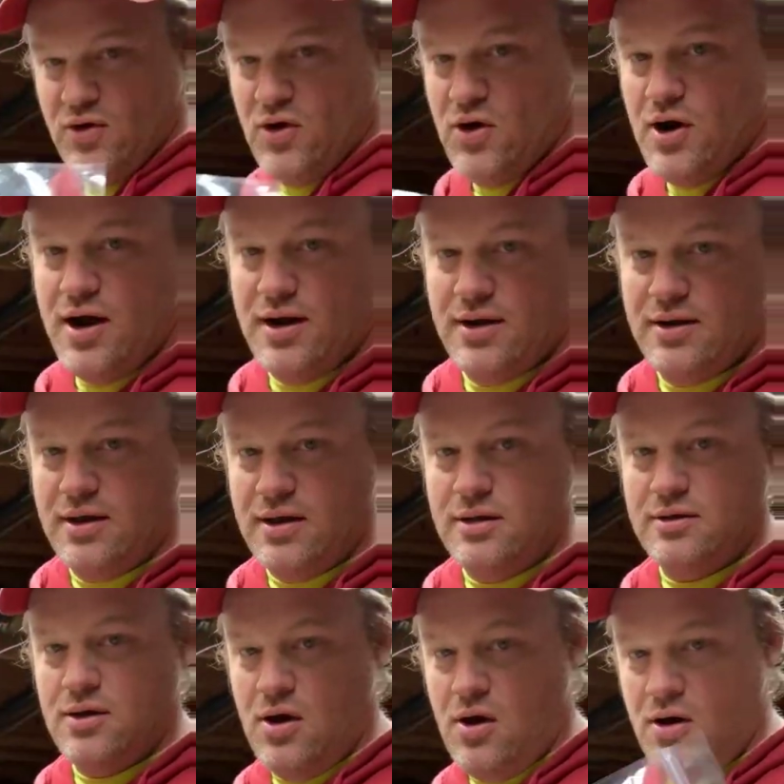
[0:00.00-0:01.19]
all right? These
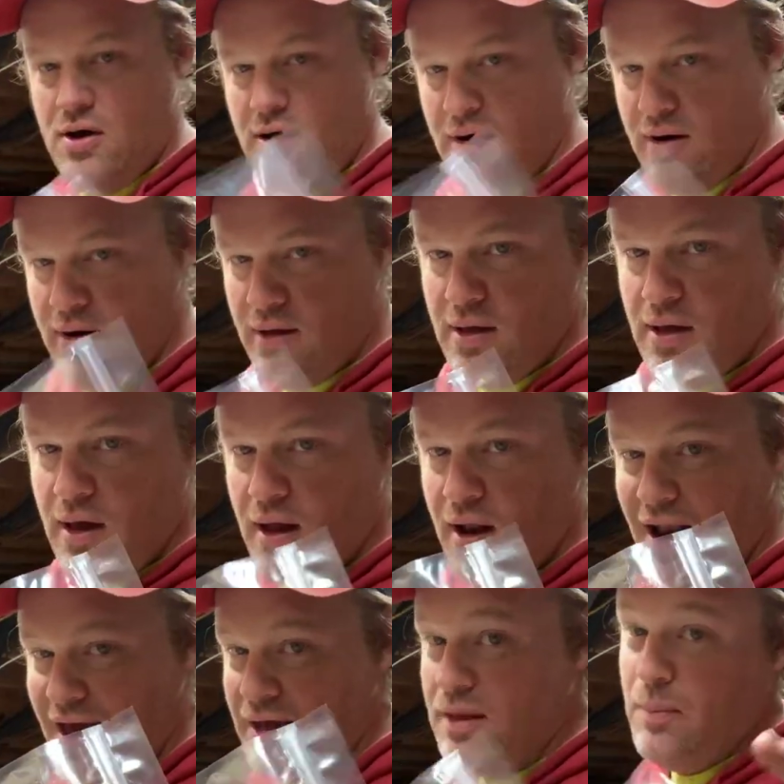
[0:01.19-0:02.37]
are a lot
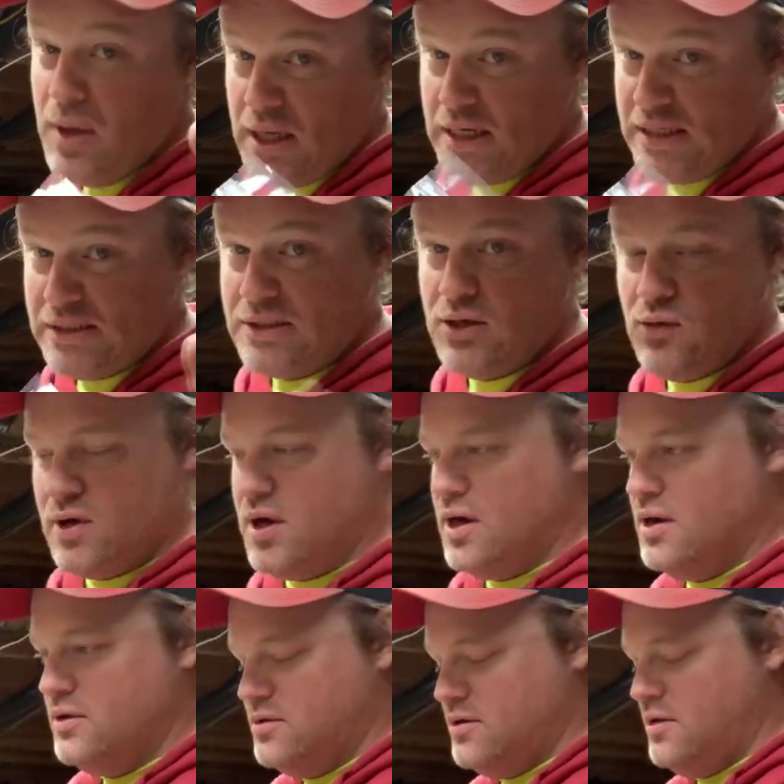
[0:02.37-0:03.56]
like the Menace. Okay,
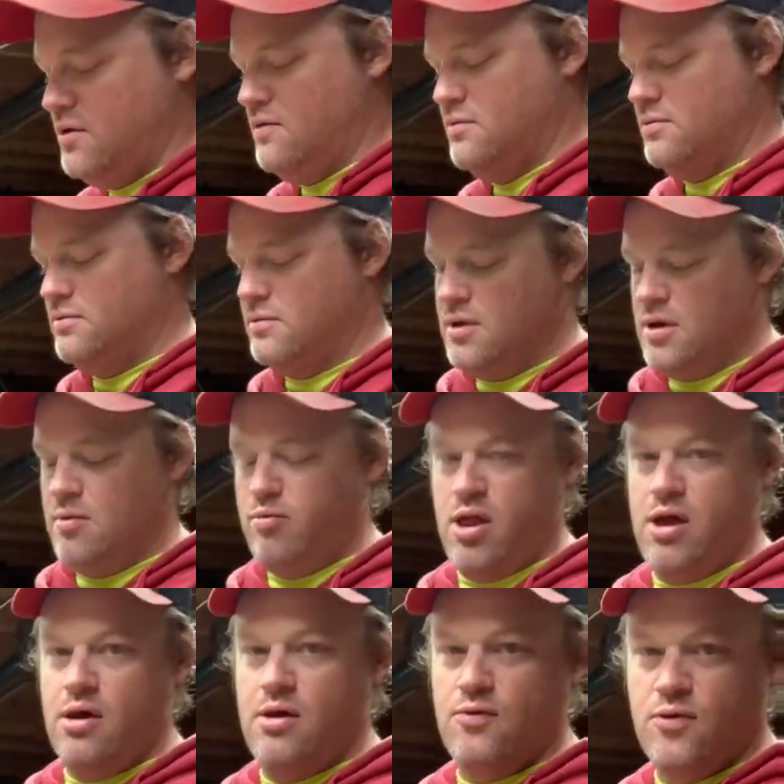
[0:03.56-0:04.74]
so play
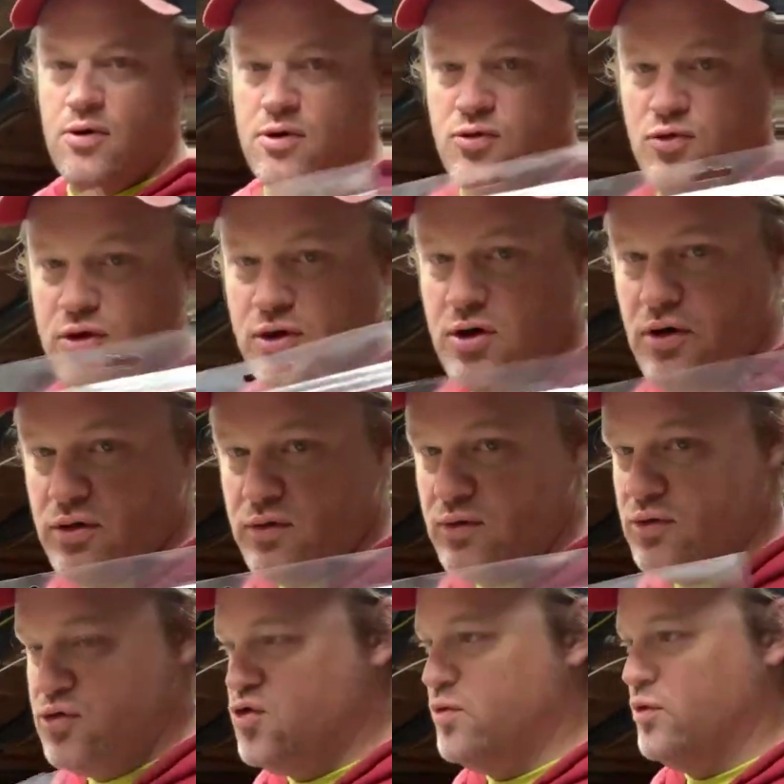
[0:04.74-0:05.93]
on words, we're gonna call this one the
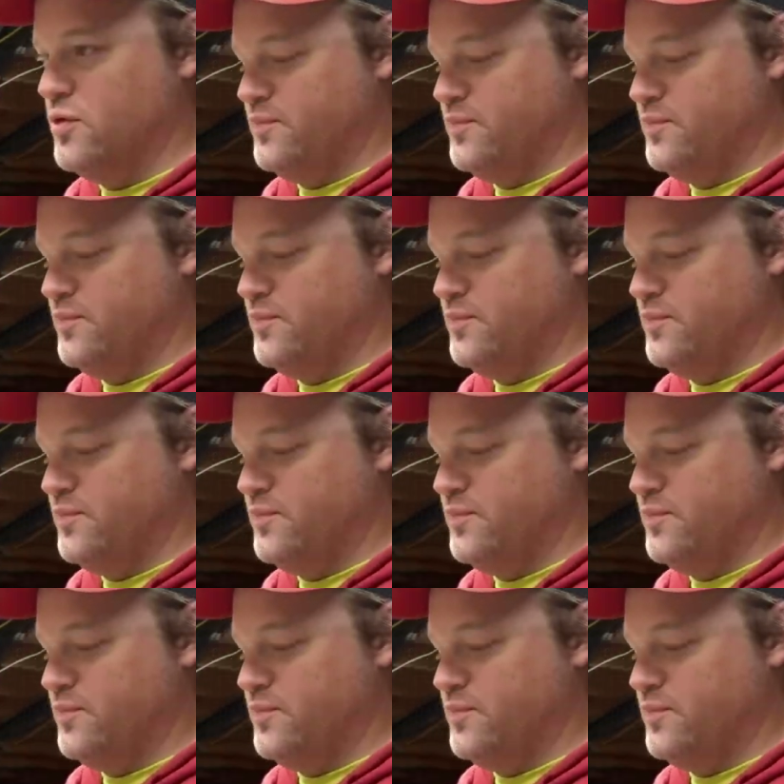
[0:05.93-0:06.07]
trimmer.